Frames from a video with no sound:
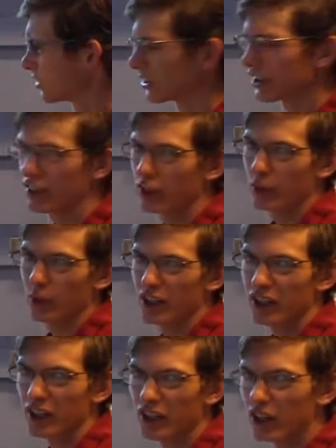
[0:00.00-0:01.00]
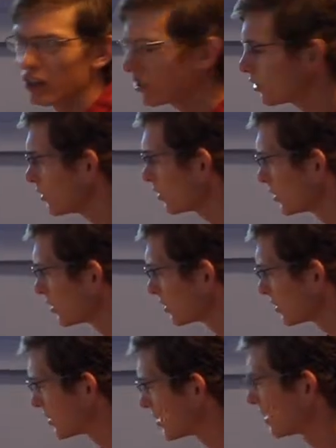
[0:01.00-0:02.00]
Here we go.
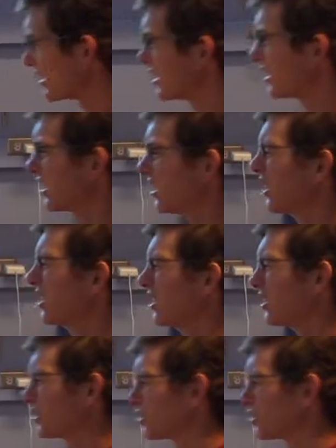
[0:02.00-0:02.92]
Oh,